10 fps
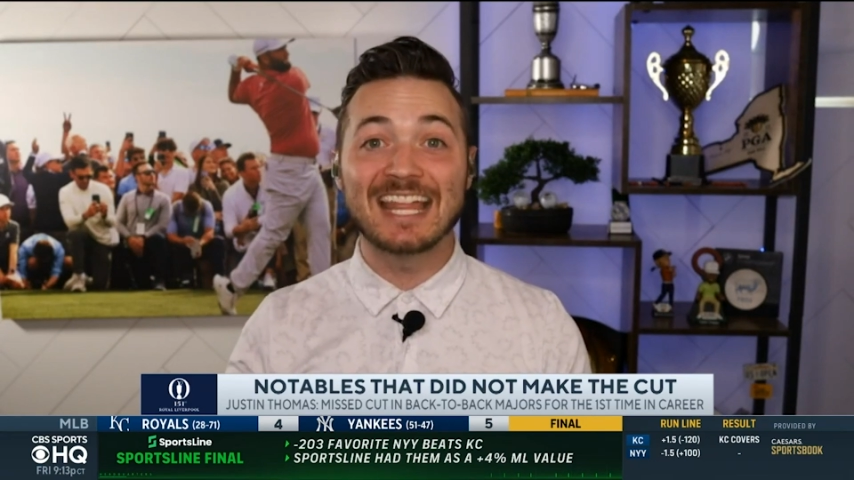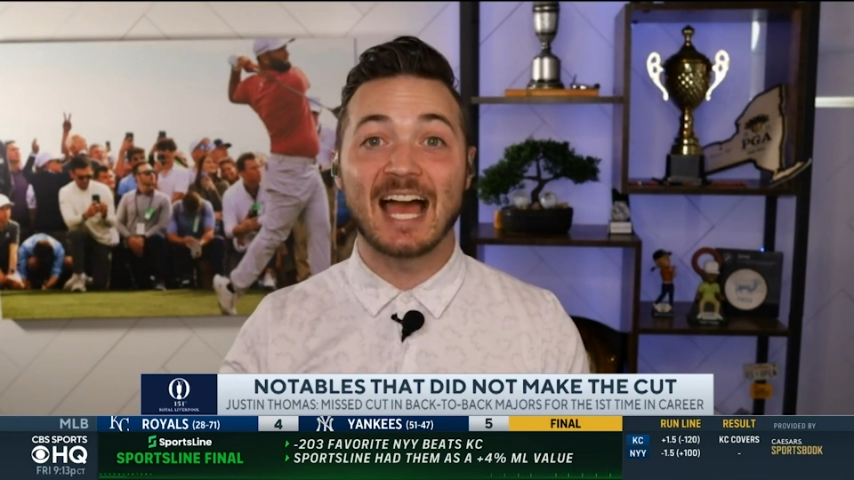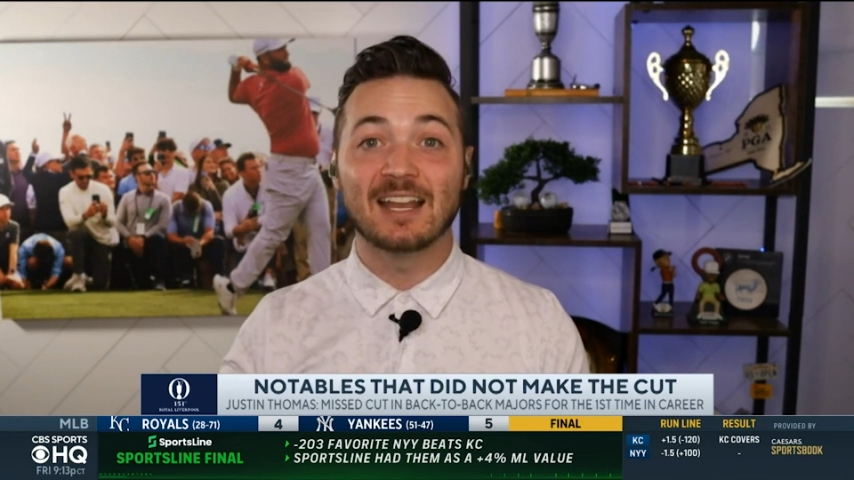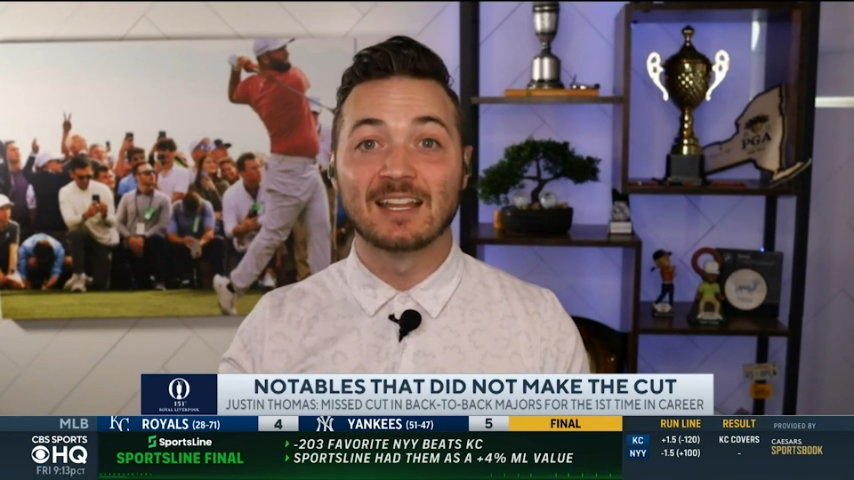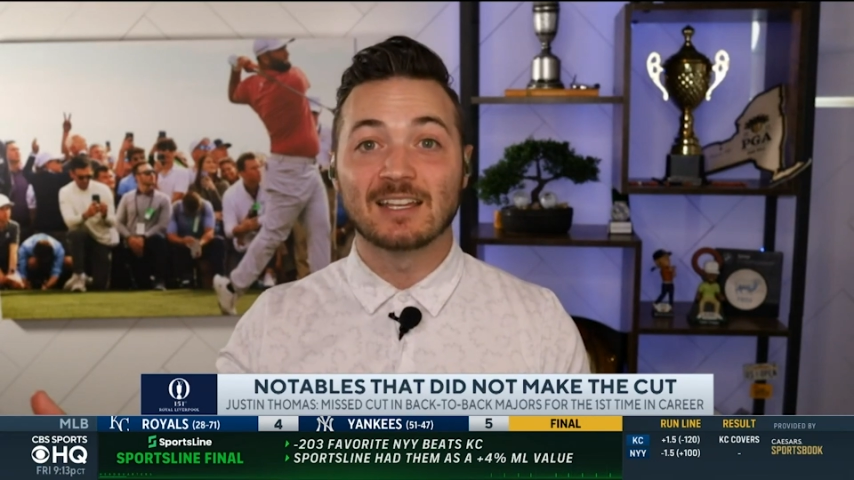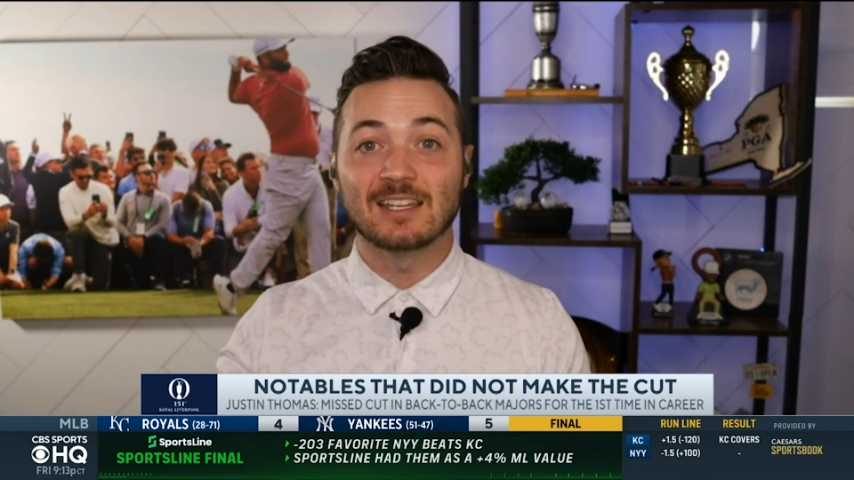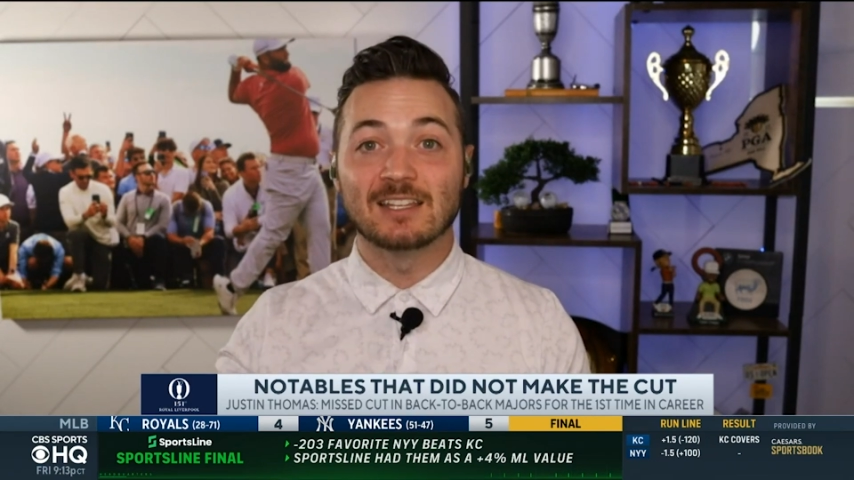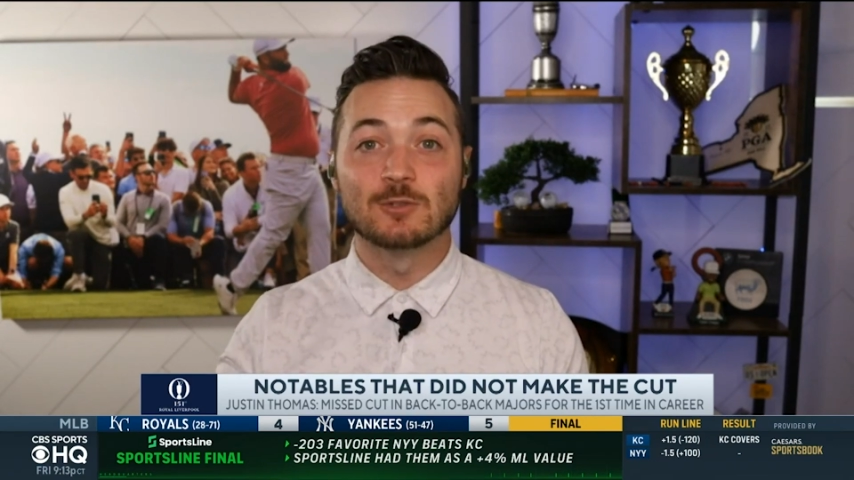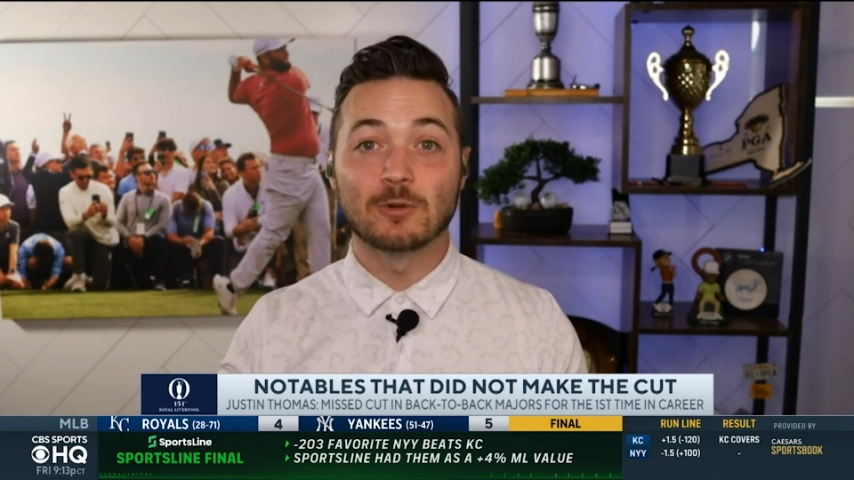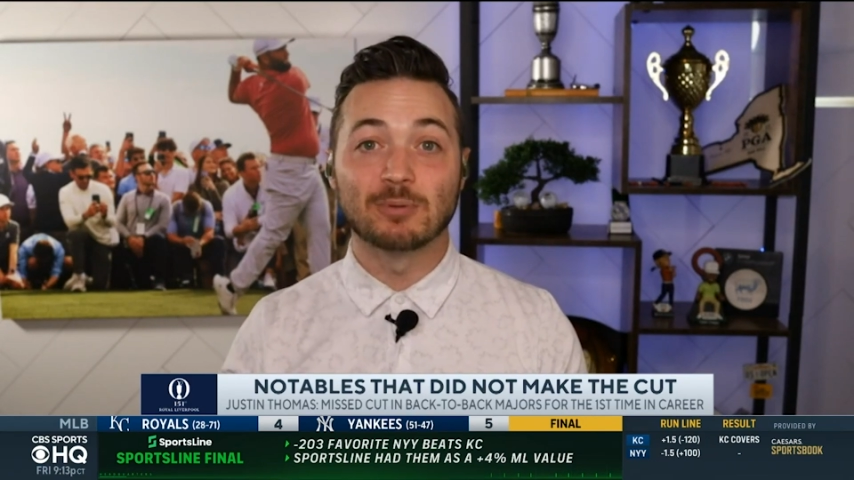that
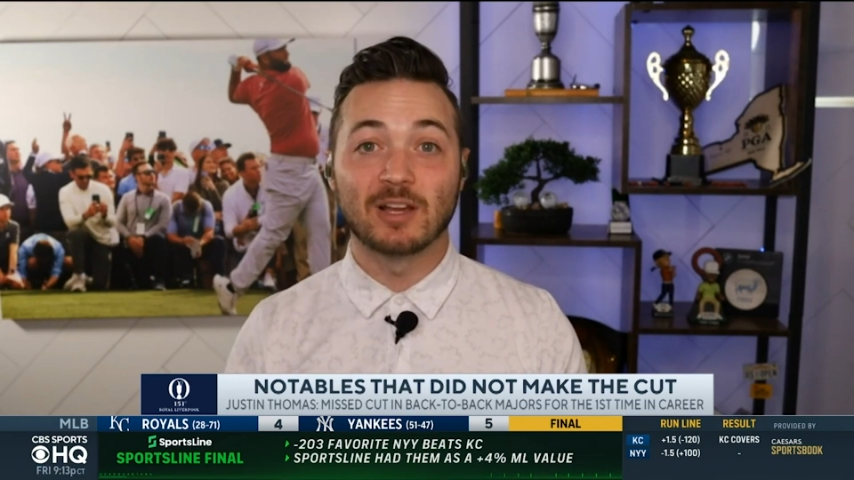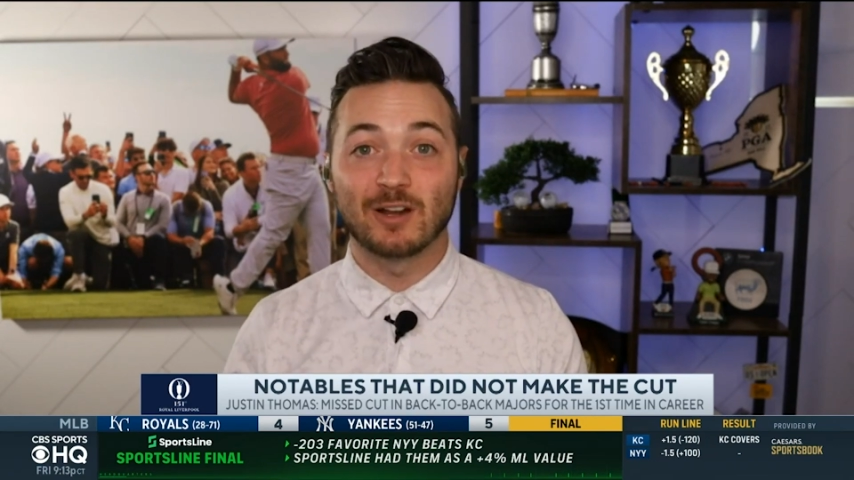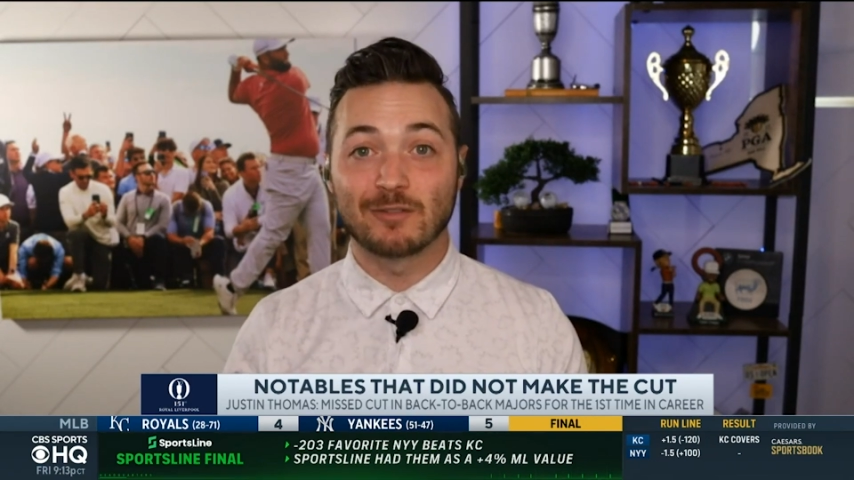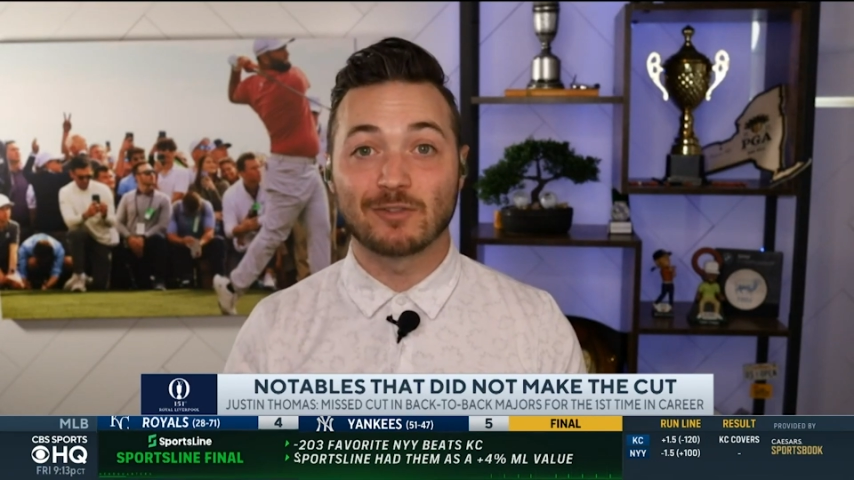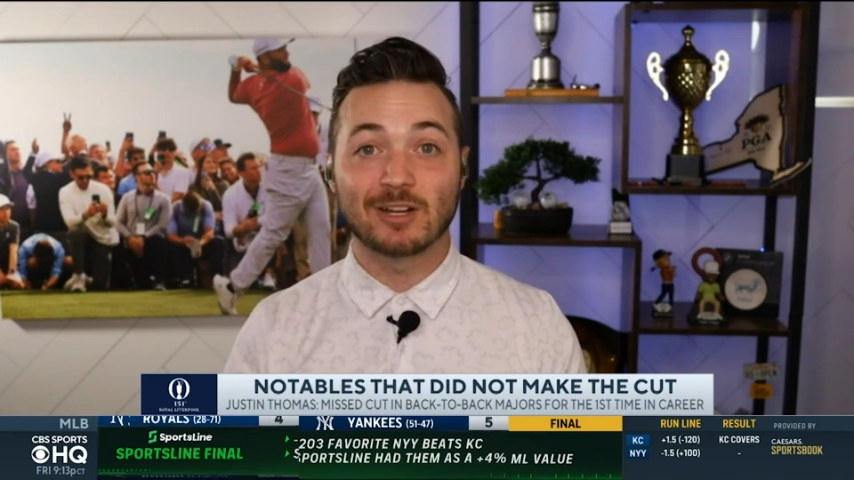into a playoff